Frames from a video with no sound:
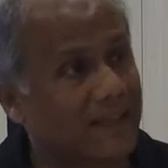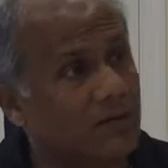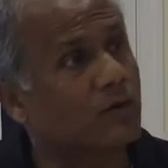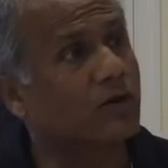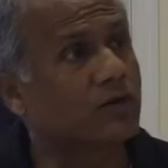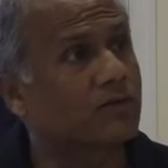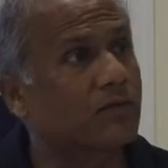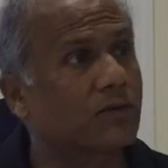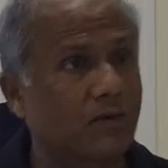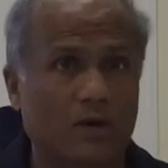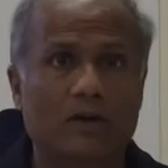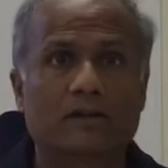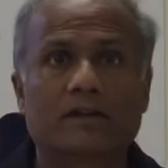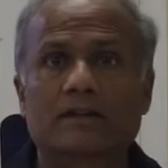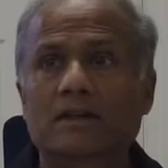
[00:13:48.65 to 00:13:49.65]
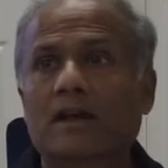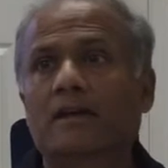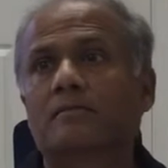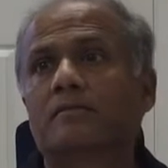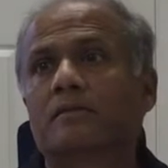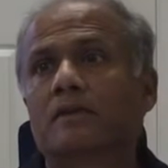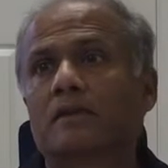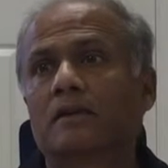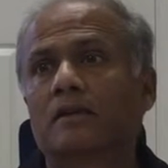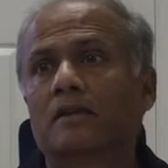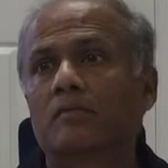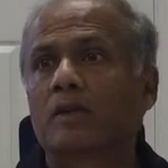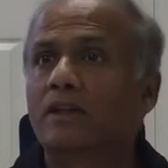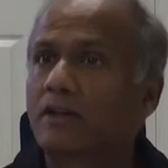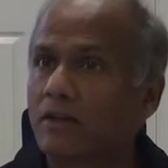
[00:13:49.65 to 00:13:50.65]
beautiful all the time,
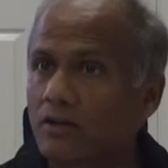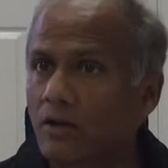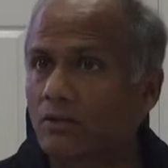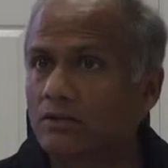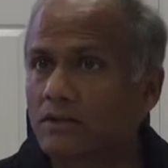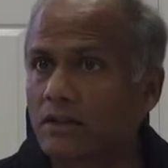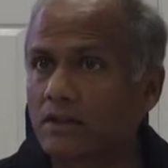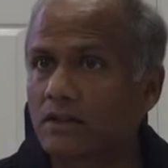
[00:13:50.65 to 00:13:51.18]
but they don't.